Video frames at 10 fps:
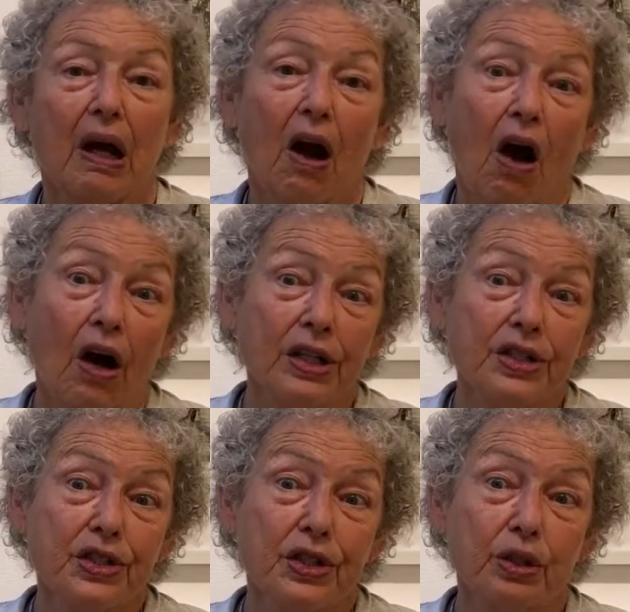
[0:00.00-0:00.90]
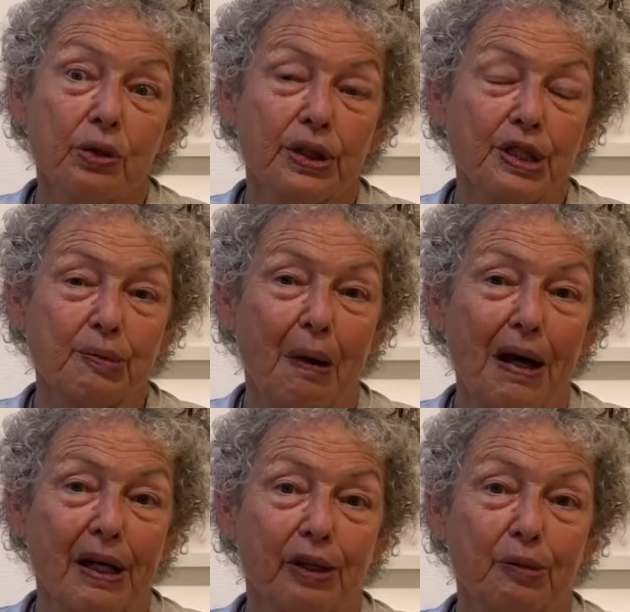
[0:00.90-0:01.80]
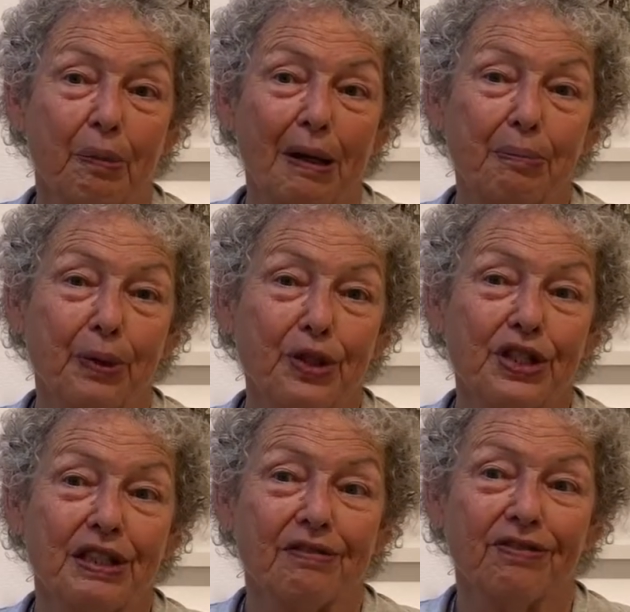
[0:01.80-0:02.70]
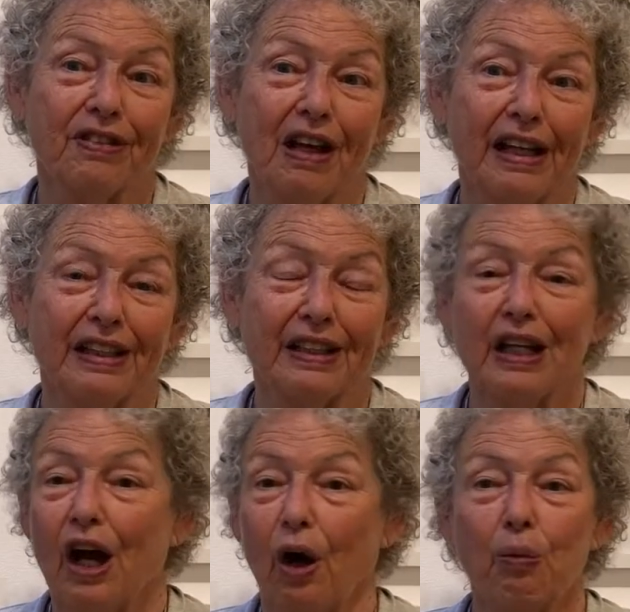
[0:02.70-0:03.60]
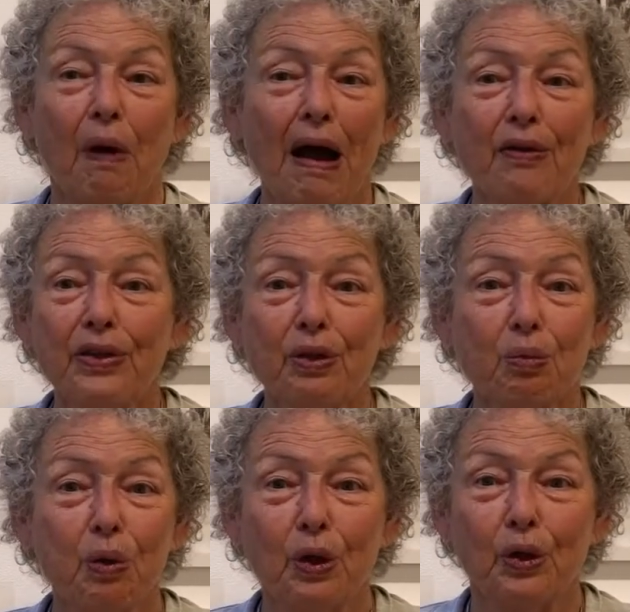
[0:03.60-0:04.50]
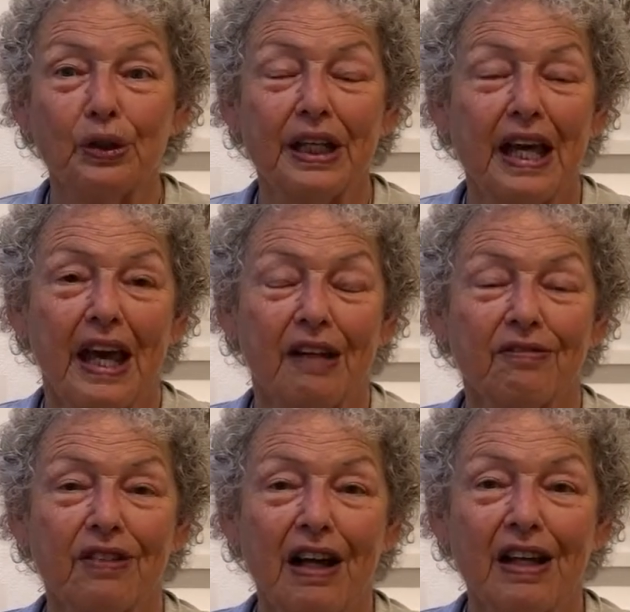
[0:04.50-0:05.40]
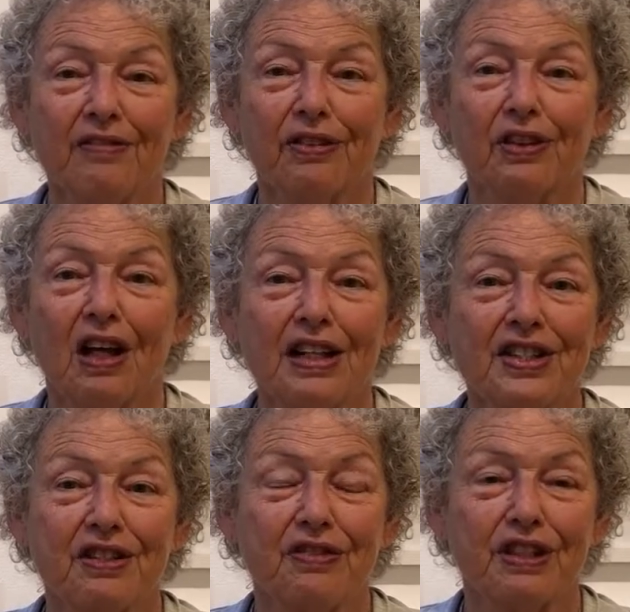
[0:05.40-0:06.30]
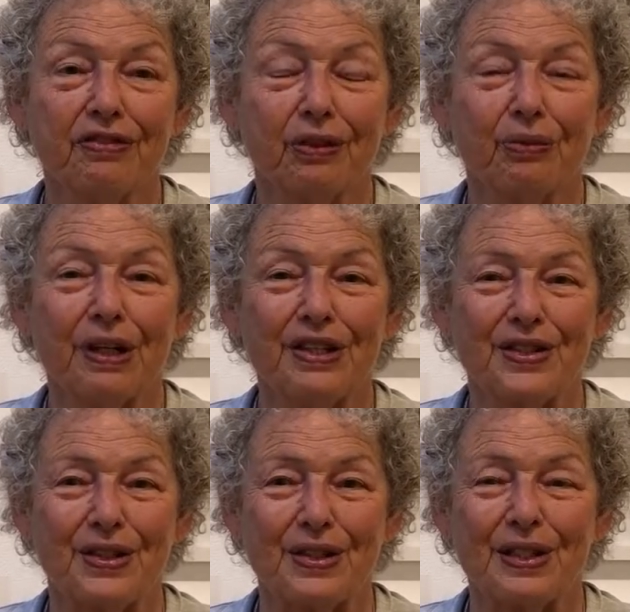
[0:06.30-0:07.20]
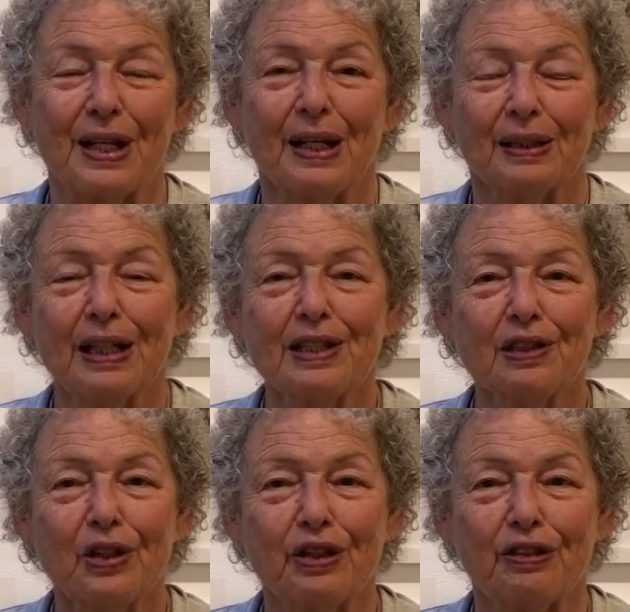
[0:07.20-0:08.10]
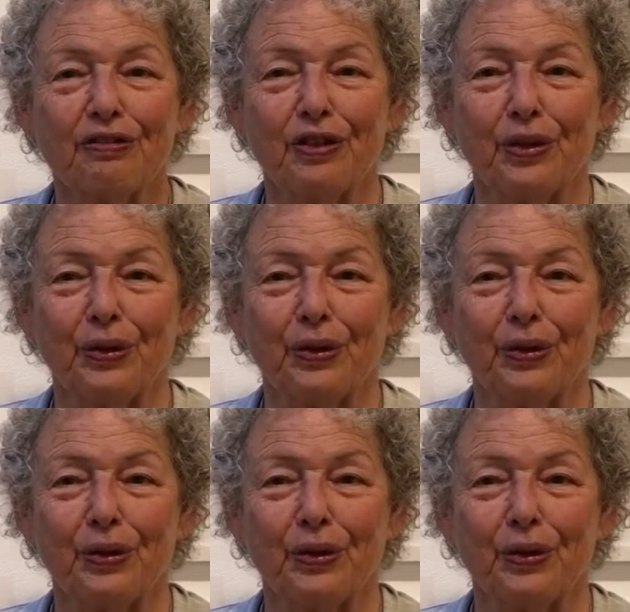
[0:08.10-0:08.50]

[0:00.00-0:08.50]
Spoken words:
Artists, too, are inspired by birds in flight around the world and flying for lots of different reasons. Let's look at a few.